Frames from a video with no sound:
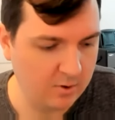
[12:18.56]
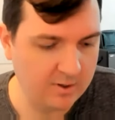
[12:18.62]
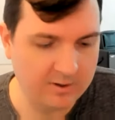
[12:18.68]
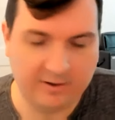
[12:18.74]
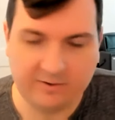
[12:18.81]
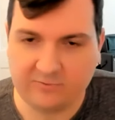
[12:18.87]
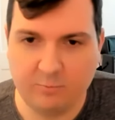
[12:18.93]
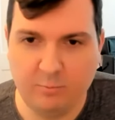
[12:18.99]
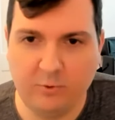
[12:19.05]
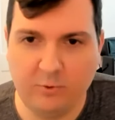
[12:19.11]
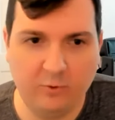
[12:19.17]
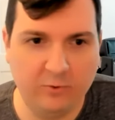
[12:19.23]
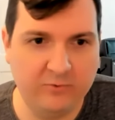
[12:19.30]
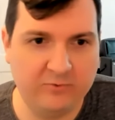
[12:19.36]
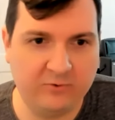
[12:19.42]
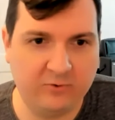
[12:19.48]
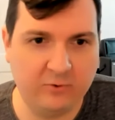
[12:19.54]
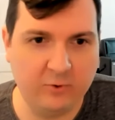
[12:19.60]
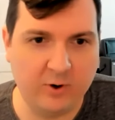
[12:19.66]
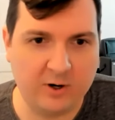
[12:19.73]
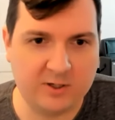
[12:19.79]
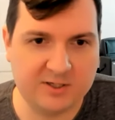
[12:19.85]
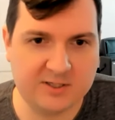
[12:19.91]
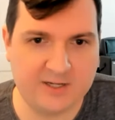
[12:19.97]
Let's move to
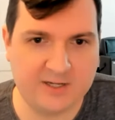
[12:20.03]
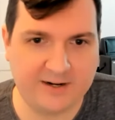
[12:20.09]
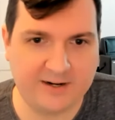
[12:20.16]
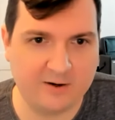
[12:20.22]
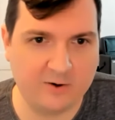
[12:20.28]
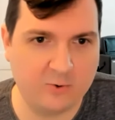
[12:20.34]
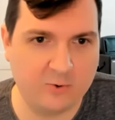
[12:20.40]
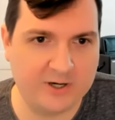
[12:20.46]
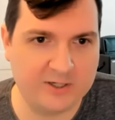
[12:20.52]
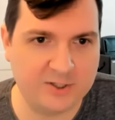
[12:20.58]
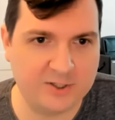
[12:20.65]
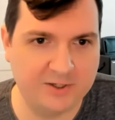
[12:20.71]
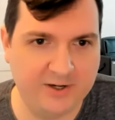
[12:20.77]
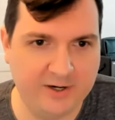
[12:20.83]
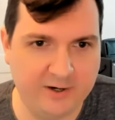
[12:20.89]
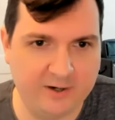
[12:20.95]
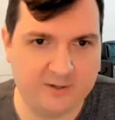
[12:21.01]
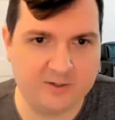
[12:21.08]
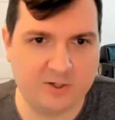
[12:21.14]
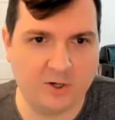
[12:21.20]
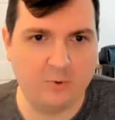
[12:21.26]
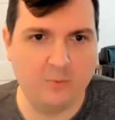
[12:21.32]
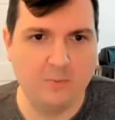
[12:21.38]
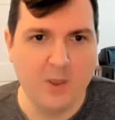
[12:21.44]
our second question here.
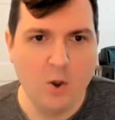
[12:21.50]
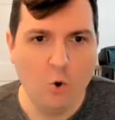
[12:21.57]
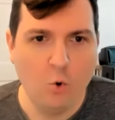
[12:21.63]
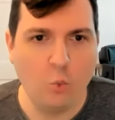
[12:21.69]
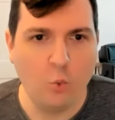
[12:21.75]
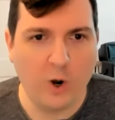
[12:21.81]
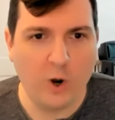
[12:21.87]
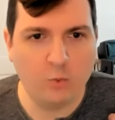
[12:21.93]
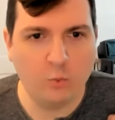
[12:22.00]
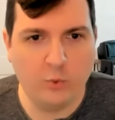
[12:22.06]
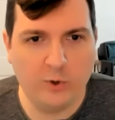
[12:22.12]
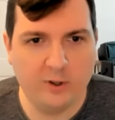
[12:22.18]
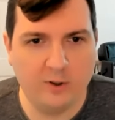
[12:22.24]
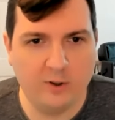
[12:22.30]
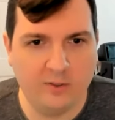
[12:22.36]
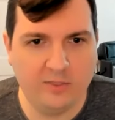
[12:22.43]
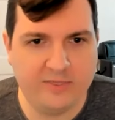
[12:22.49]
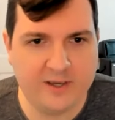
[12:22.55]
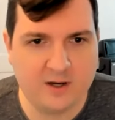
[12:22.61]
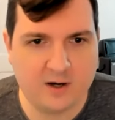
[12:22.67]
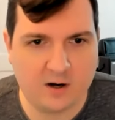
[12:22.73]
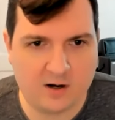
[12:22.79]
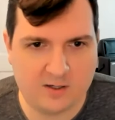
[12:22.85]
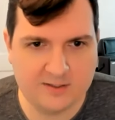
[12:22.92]
So what will the
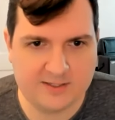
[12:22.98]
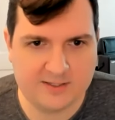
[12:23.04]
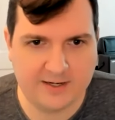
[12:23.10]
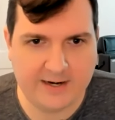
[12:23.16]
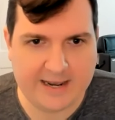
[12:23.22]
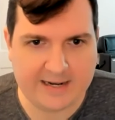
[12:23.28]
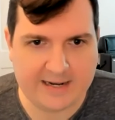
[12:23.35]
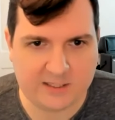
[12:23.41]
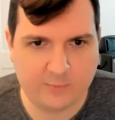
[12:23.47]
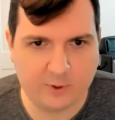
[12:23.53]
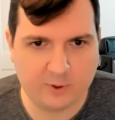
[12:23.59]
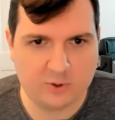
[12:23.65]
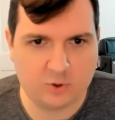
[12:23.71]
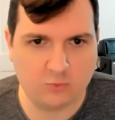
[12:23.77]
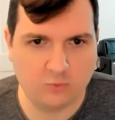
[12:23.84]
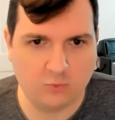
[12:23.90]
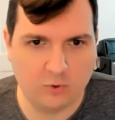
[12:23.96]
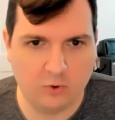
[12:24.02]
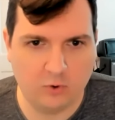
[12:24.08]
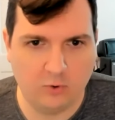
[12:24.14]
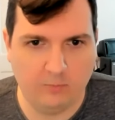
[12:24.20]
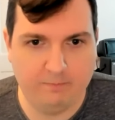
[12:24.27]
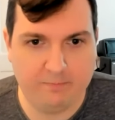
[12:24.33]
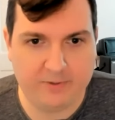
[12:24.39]
content expert's
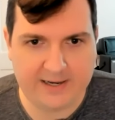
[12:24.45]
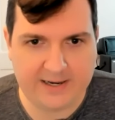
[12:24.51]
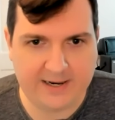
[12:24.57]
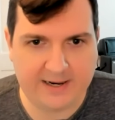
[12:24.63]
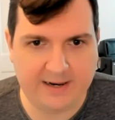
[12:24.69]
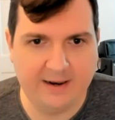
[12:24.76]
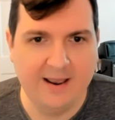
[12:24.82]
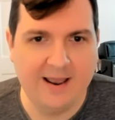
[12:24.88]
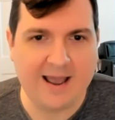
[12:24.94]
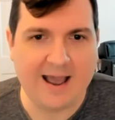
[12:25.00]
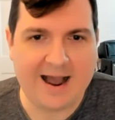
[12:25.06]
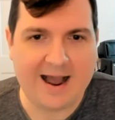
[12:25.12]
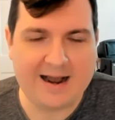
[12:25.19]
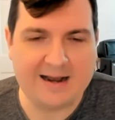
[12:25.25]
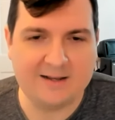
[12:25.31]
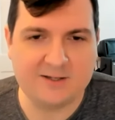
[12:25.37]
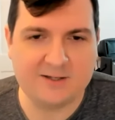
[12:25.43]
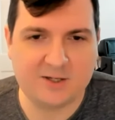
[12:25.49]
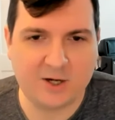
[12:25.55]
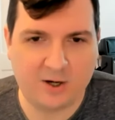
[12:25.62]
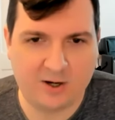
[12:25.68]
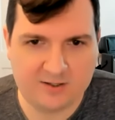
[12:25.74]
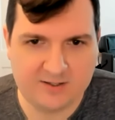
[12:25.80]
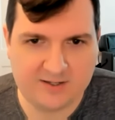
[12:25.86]
role be as
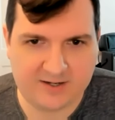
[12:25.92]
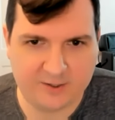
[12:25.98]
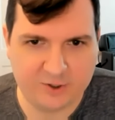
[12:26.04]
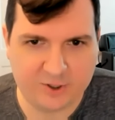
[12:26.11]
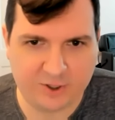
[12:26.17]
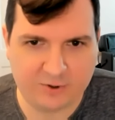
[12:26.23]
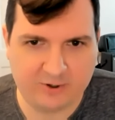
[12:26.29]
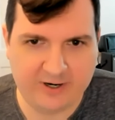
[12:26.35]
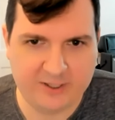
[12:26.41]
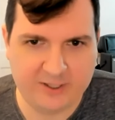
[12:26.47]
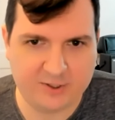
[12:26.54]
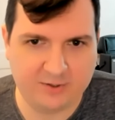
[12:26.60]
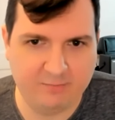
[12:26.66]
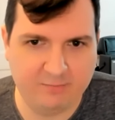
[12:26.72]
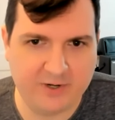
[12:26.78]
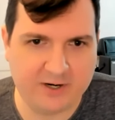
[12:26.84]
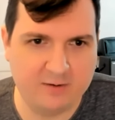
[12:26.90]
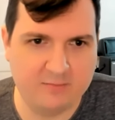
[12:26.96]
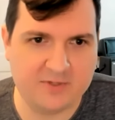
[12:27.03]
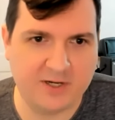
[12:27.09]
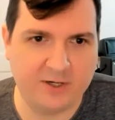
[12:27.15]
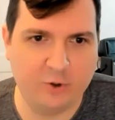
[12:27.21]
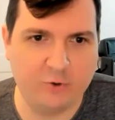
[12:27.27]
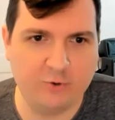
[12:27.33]
content generation becomes
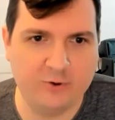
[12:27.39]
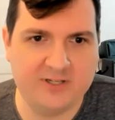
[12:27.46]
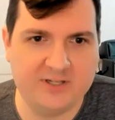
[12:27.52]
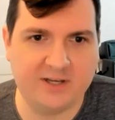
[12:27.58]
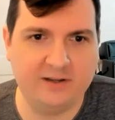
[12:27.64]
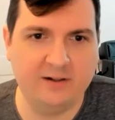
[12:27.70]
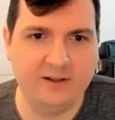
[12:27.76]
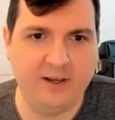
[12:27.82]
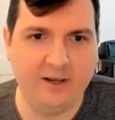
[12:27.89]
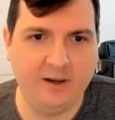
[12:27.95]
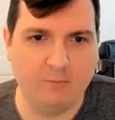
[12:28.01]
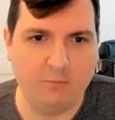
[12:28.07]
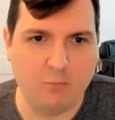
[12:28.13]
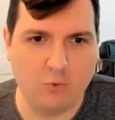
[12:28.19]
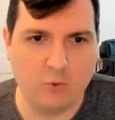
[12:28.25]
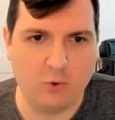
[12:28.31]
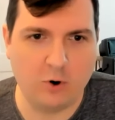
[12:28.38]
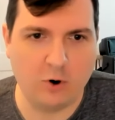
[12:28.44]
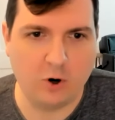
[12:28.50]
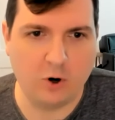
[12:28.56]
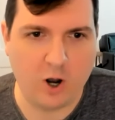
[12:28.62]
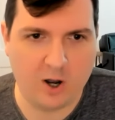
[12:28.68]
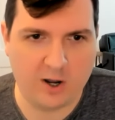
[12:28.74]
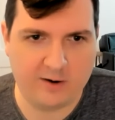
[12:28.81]
increasingly more
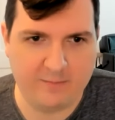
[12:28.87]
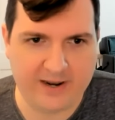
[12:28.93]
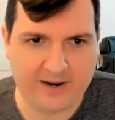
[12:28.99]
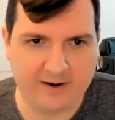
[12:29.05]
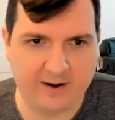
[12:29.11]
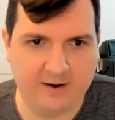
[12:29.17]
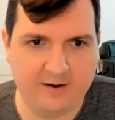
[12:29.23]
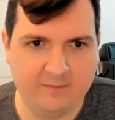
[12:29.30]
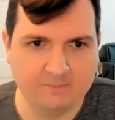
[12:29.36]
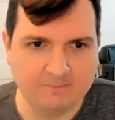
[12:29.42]
automated?